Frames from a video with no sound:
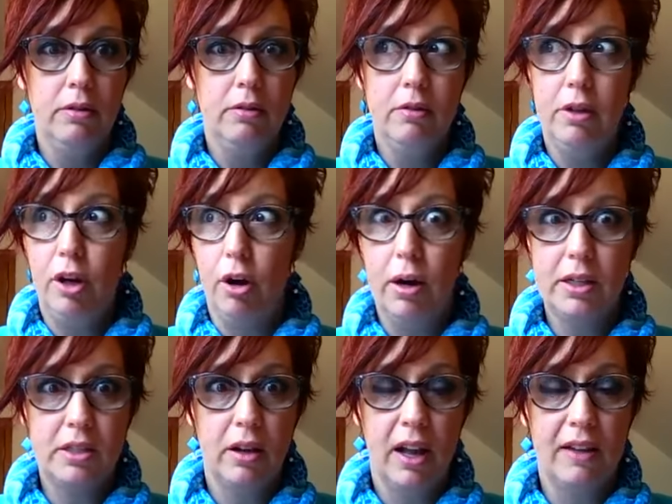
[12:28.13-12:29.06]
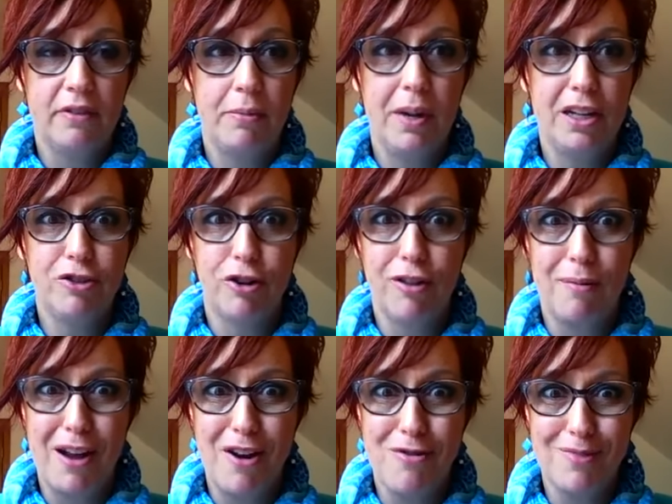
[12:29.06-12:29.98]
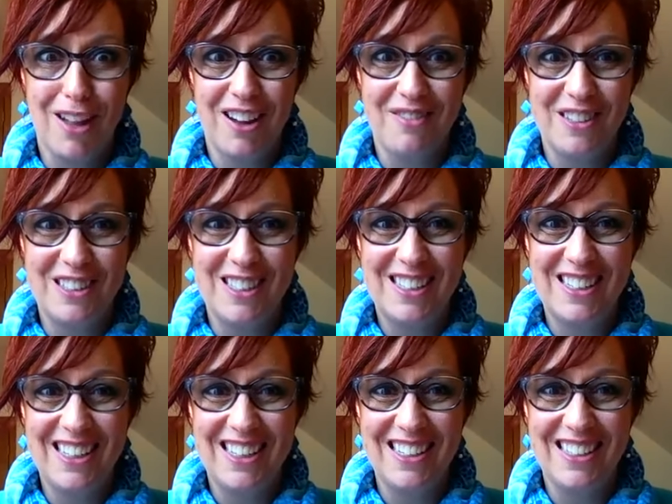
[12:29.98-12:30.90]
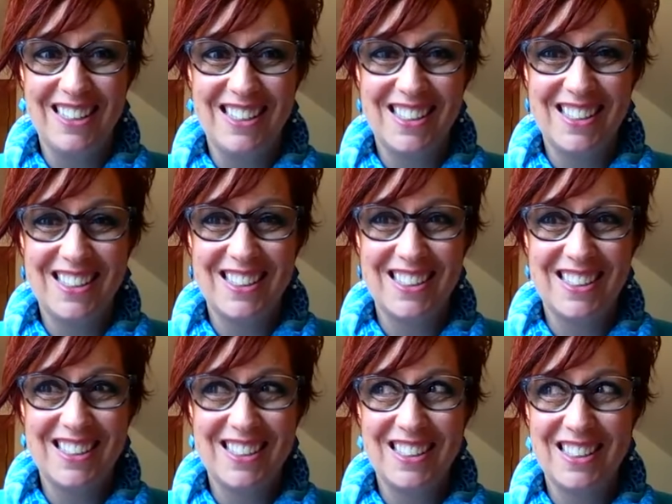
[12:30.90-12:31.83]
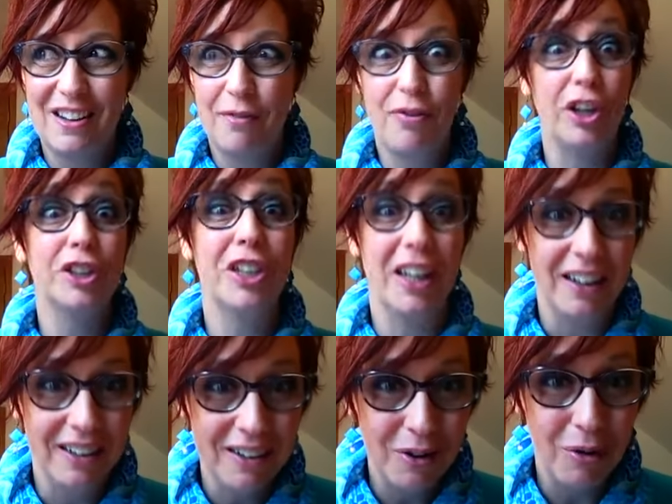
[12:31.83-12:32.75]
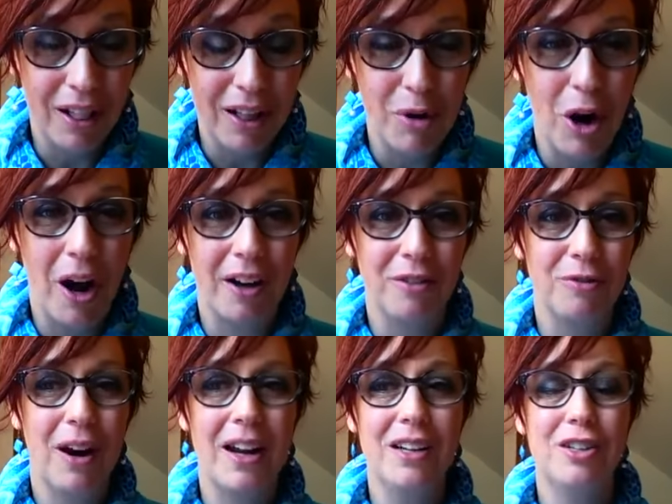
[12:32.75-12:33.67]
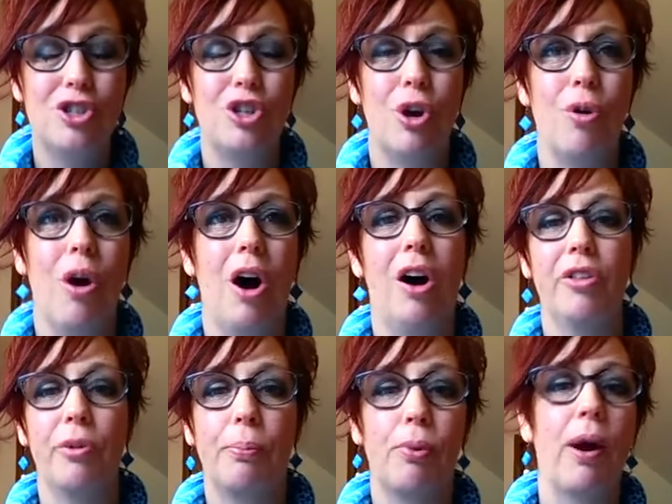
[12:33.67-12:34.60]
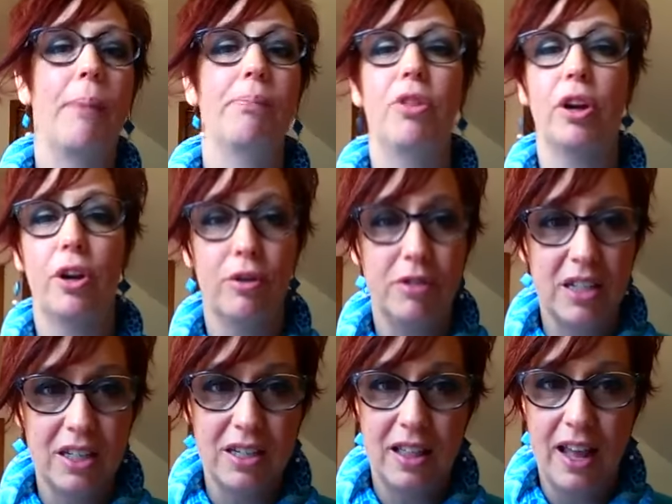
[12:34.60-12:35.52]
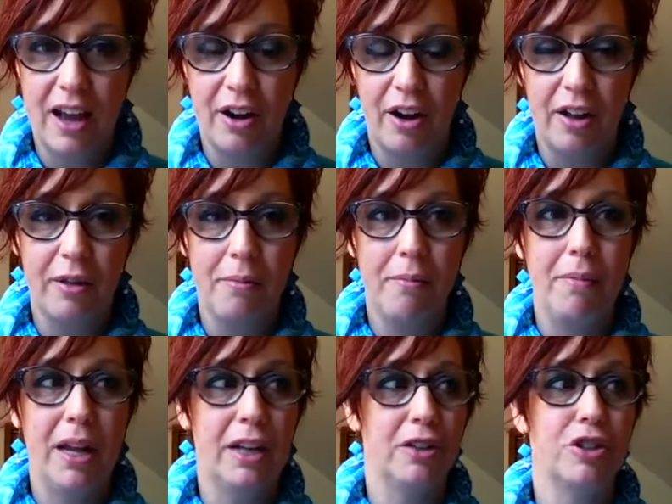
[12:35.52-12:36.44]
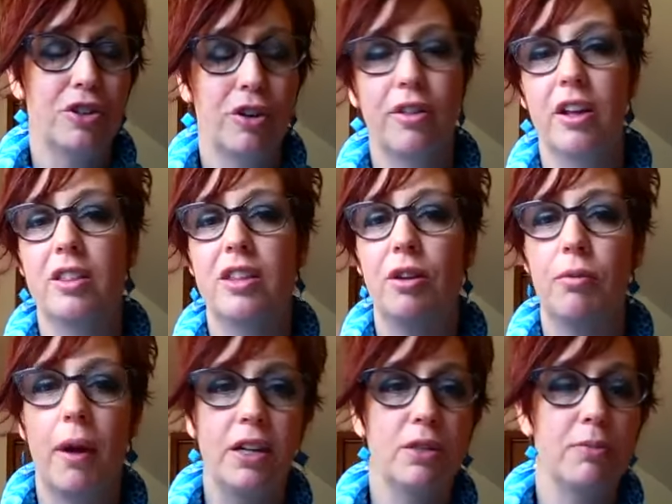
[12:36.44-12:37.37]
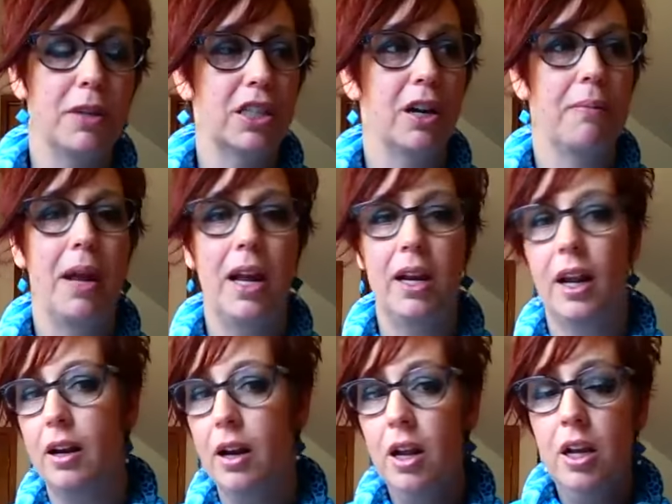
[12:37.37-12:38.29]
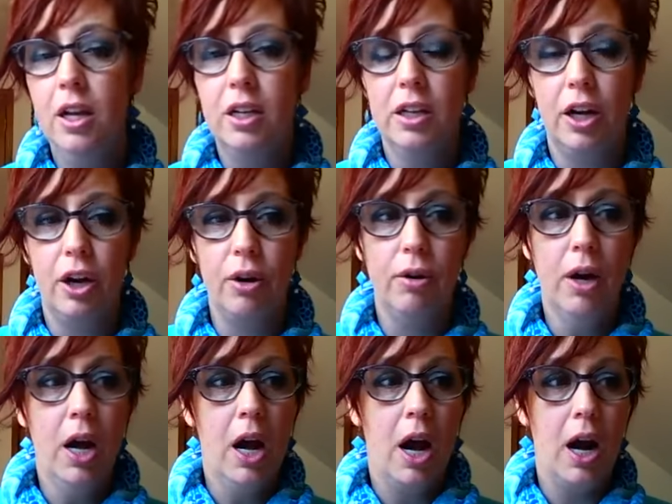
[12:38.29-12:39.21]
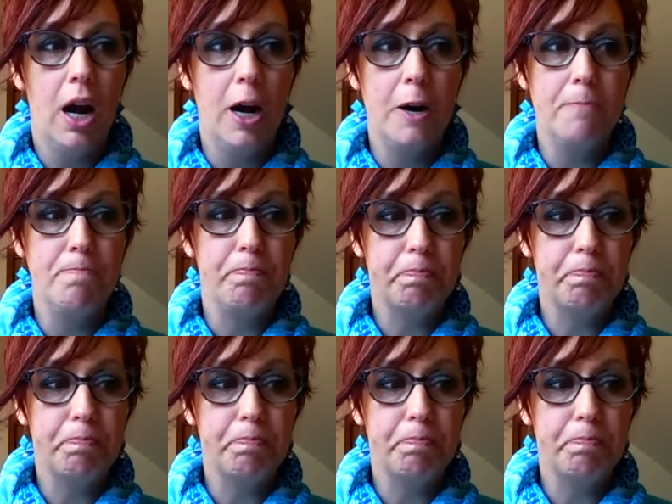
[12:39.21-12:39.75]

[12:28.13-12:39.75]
you know, I still have to make sure that my home life is is functioning while I'm gone, right? So all the prep that goes into that, all the making sure that the arrangements are made and, you know, um,